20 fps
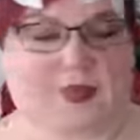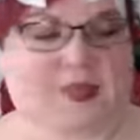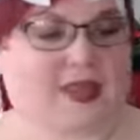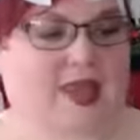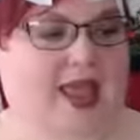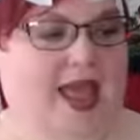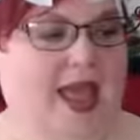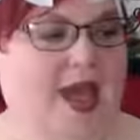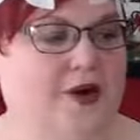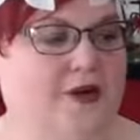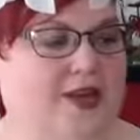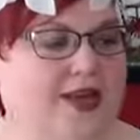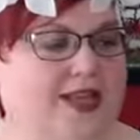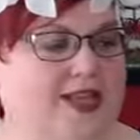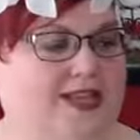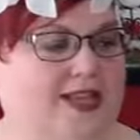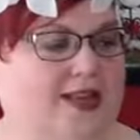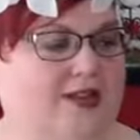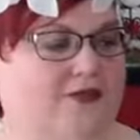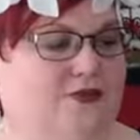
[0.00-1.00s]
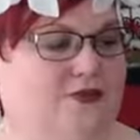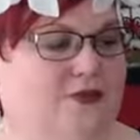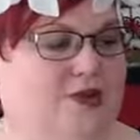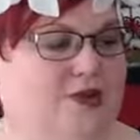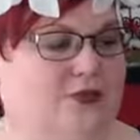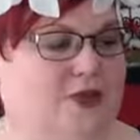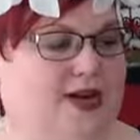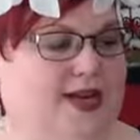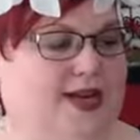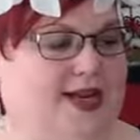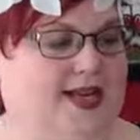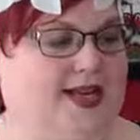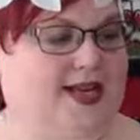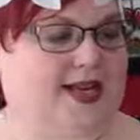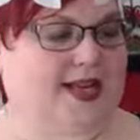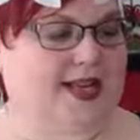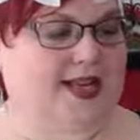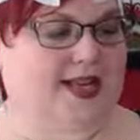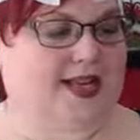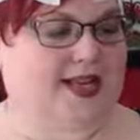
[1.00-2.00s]
How is
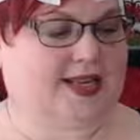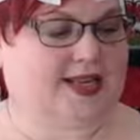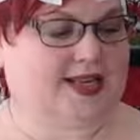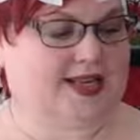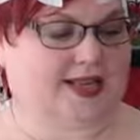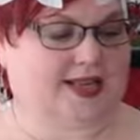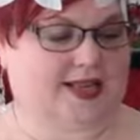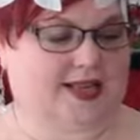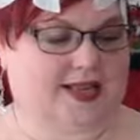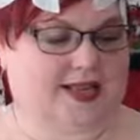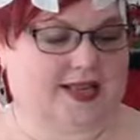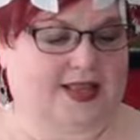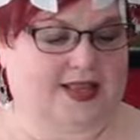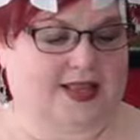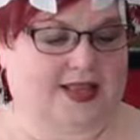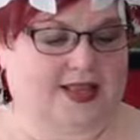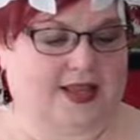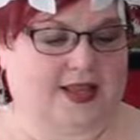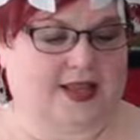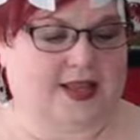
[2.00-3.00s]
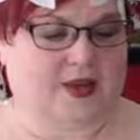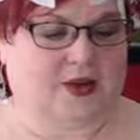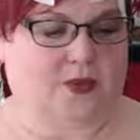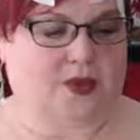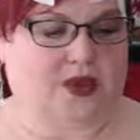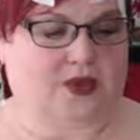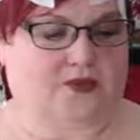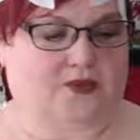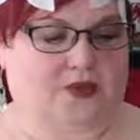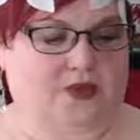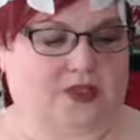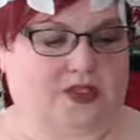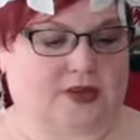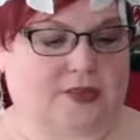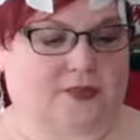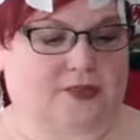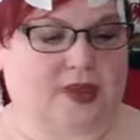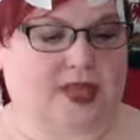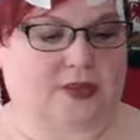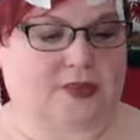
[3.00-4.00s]
everyone? waiting for
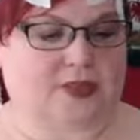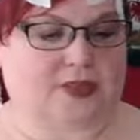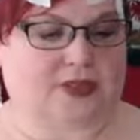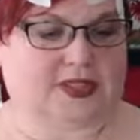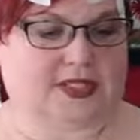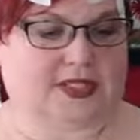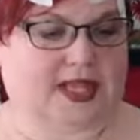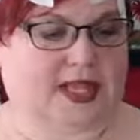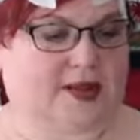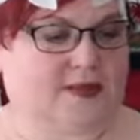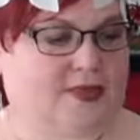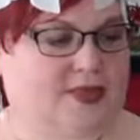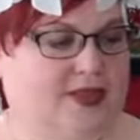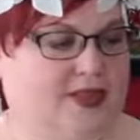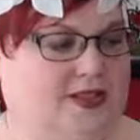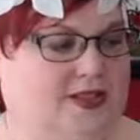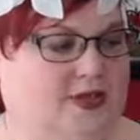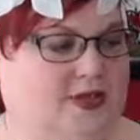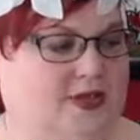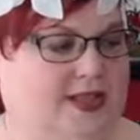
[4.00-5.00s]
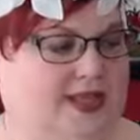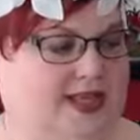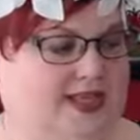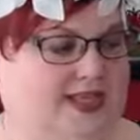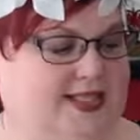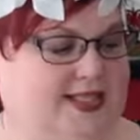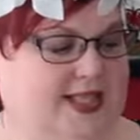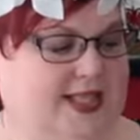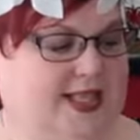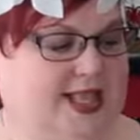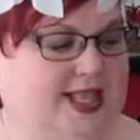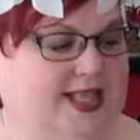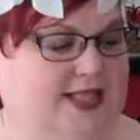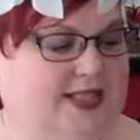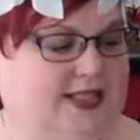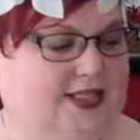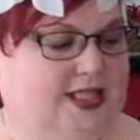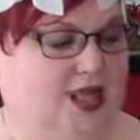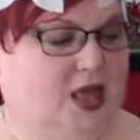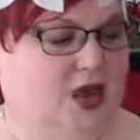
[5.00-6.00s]
some people to come in so we can say
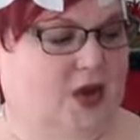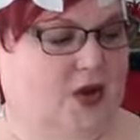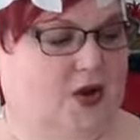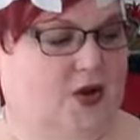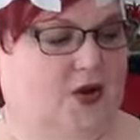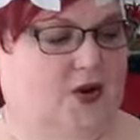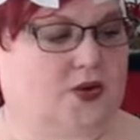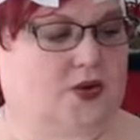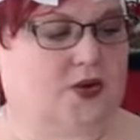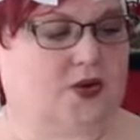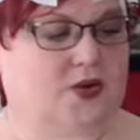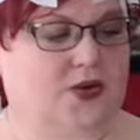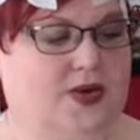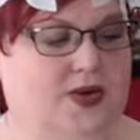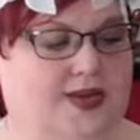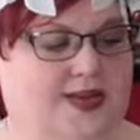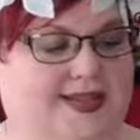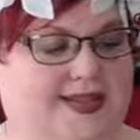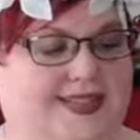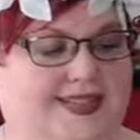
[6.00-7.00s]
hello.